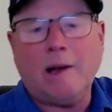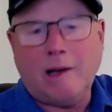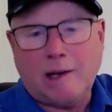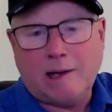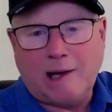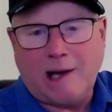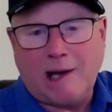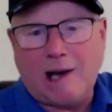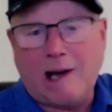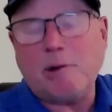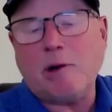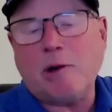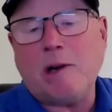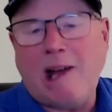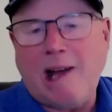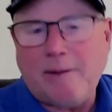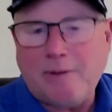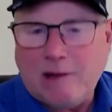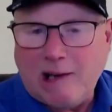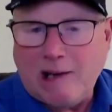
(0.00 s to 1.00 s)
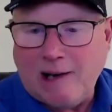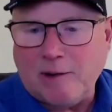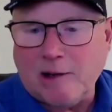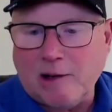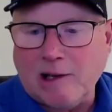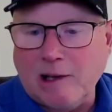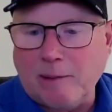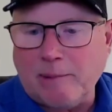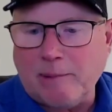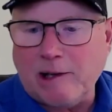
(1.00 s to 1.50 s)
yeah, I'm going to have a
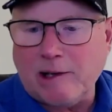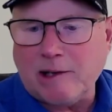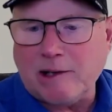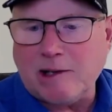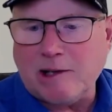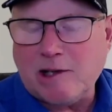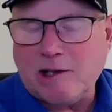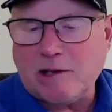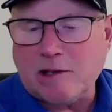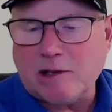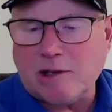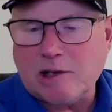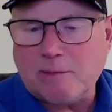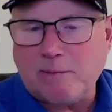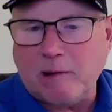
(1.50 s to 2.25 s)
little bit of distance.